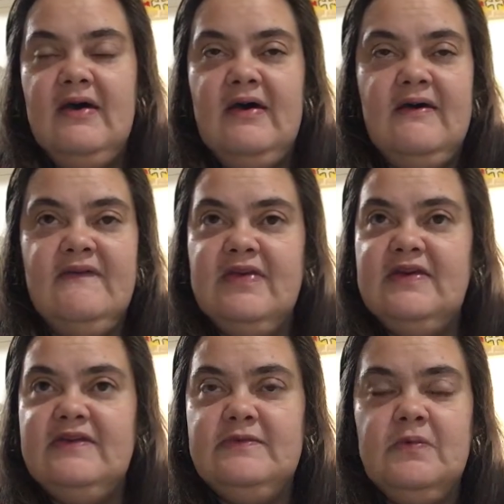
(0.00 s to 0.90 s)

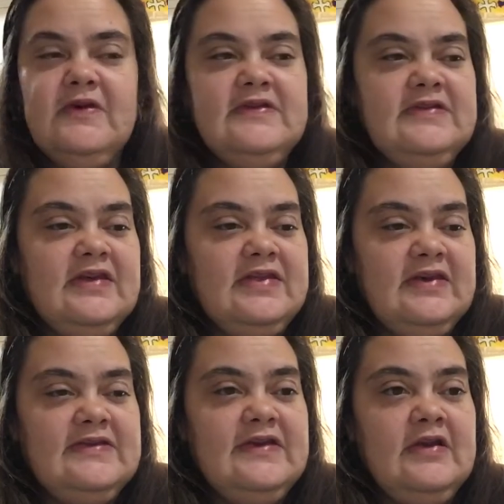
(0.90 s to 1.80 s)
these ones that they
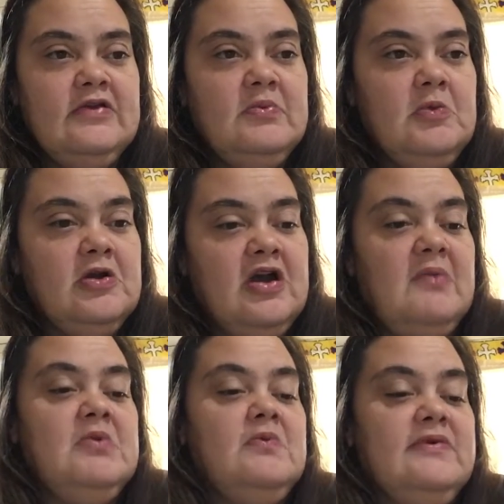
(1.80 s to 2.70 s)
say are the more
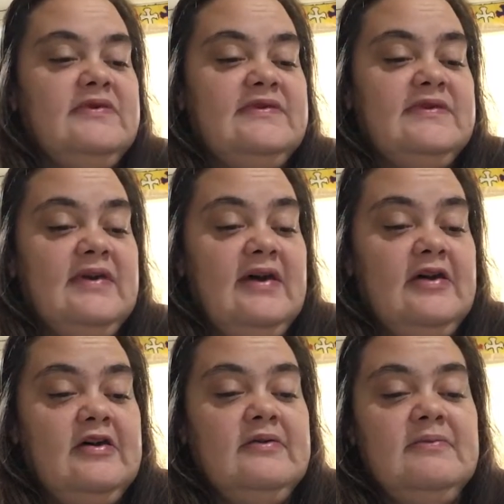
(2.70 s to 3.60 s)
common ones,
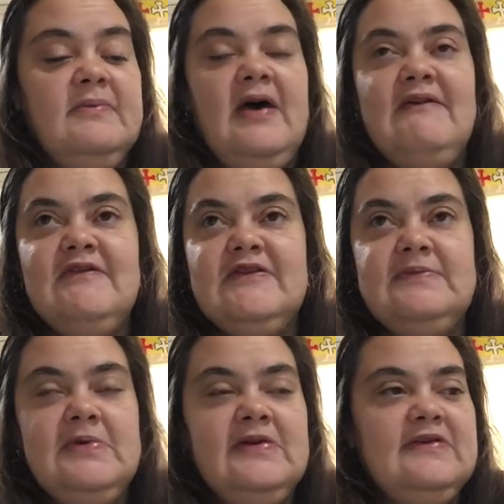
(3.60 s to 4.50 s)
I've
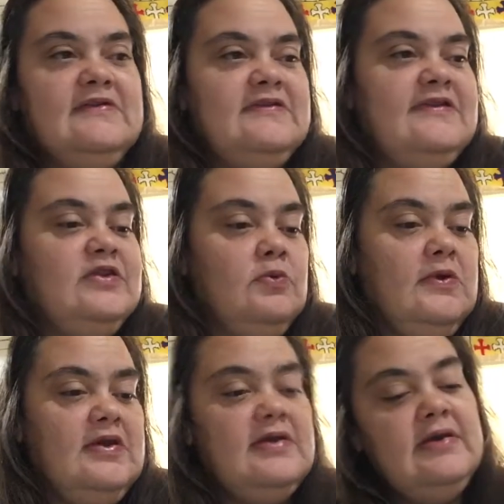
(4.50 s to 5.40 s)
experienced
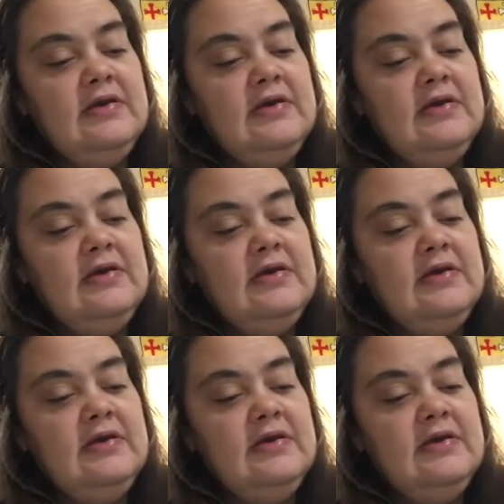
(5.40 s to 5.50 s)
3.